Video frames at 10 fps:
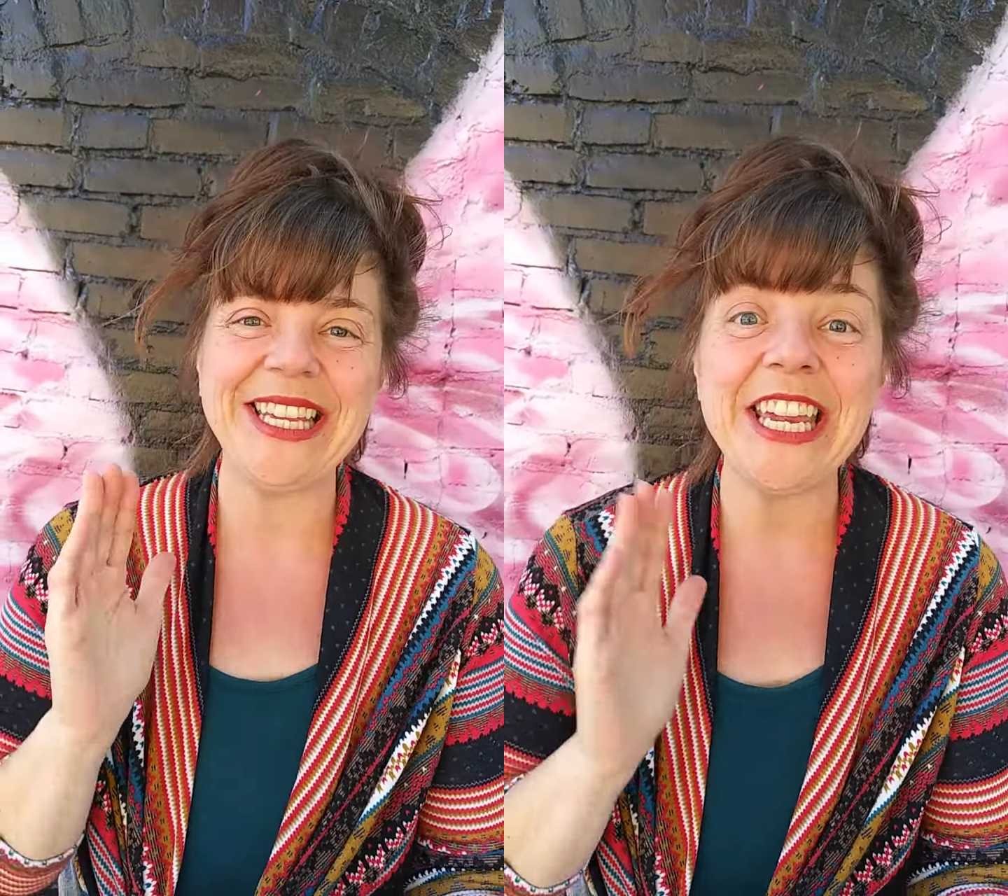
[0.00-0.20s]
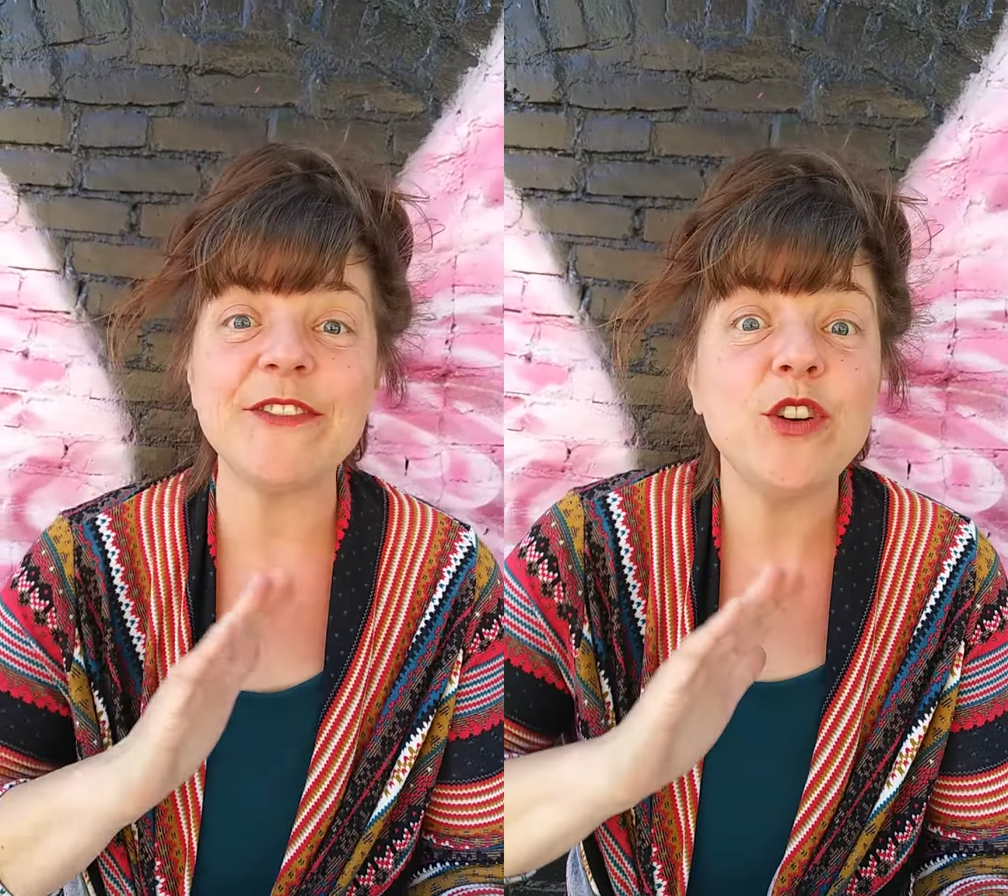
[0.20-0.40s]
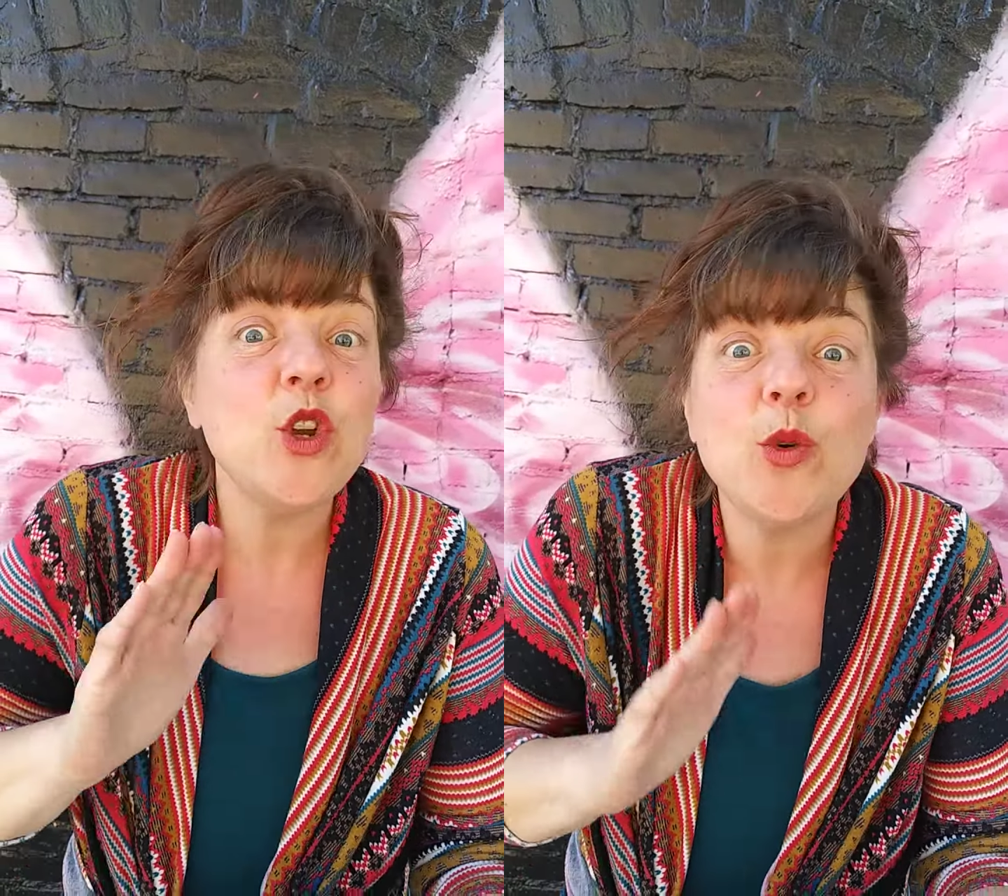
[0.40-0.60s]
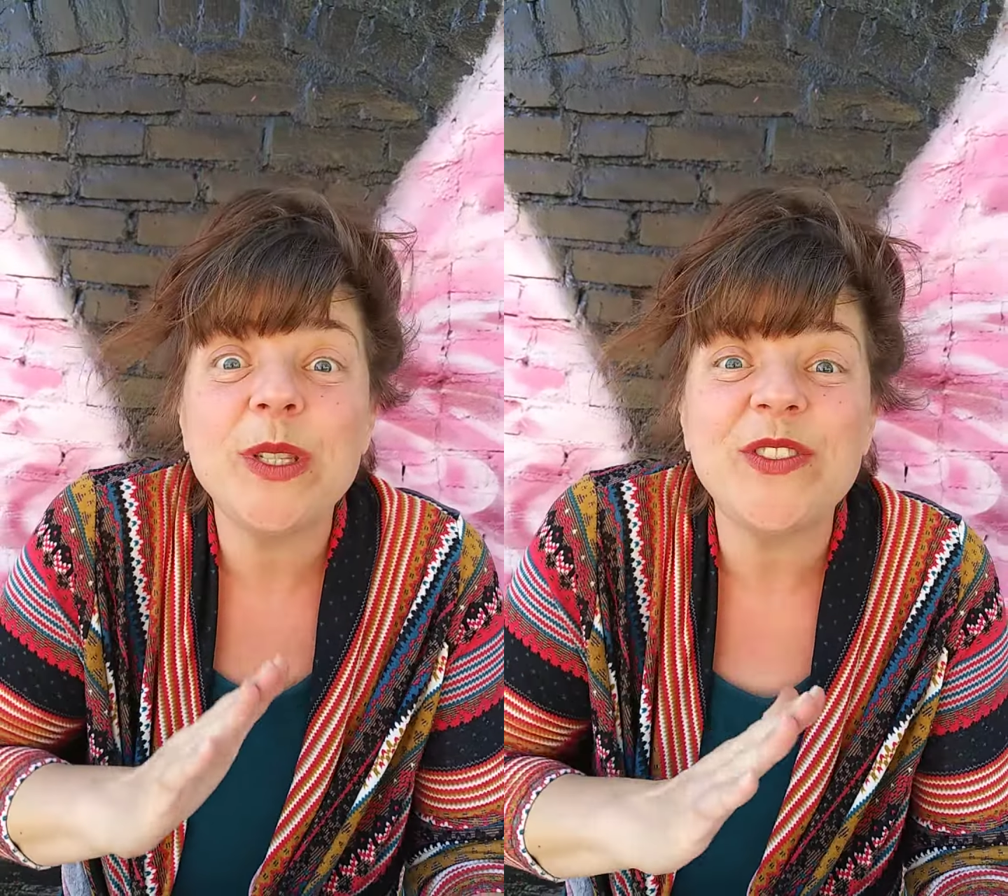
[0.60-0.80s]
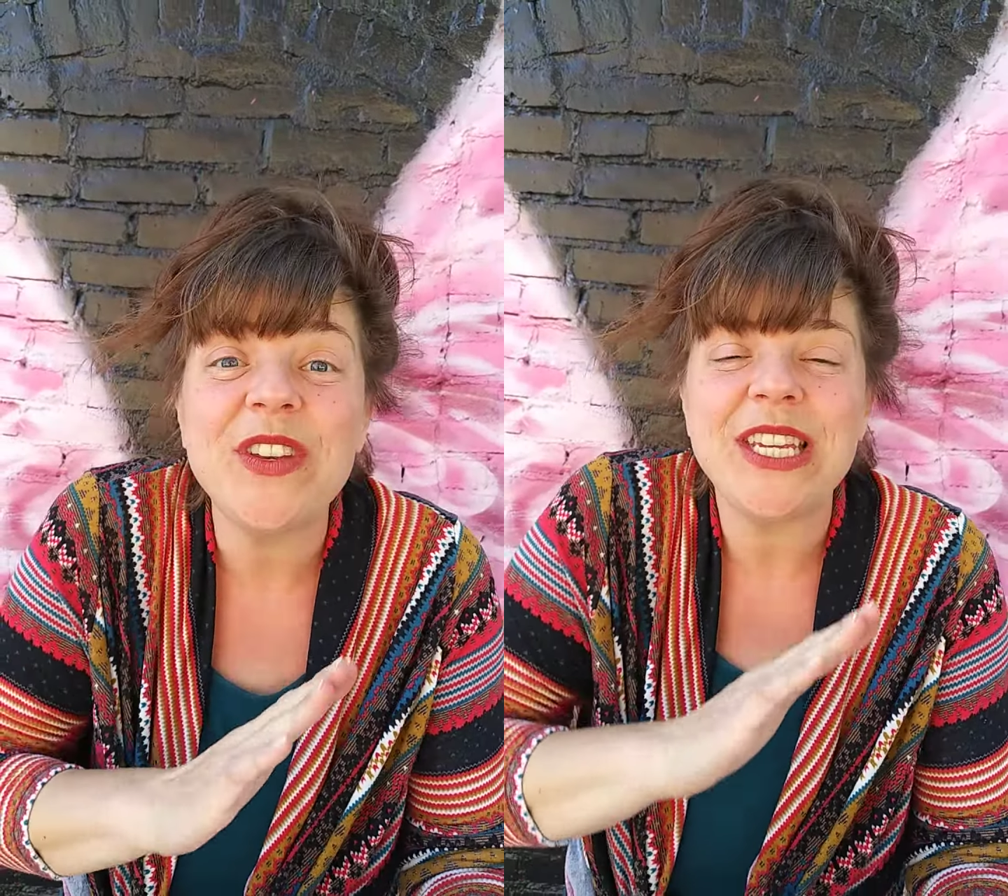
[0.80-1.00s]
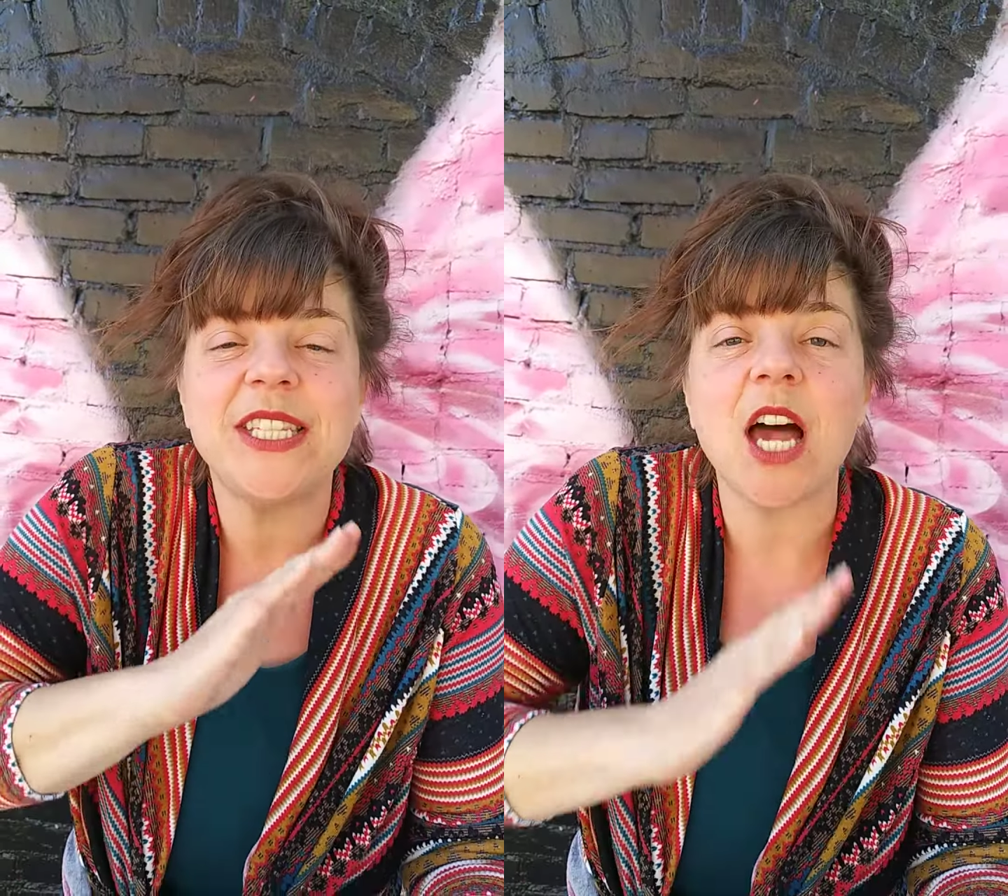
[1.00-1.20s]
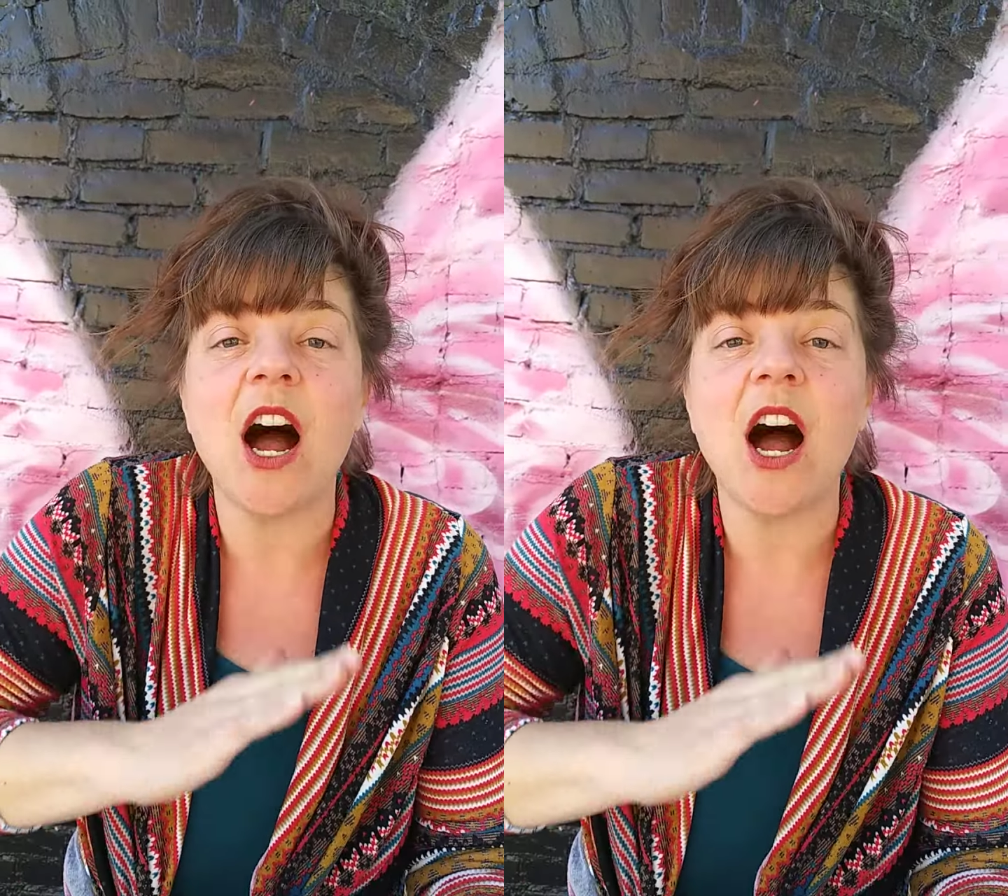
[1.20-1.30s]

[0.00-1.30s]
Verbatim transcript: leave news feeds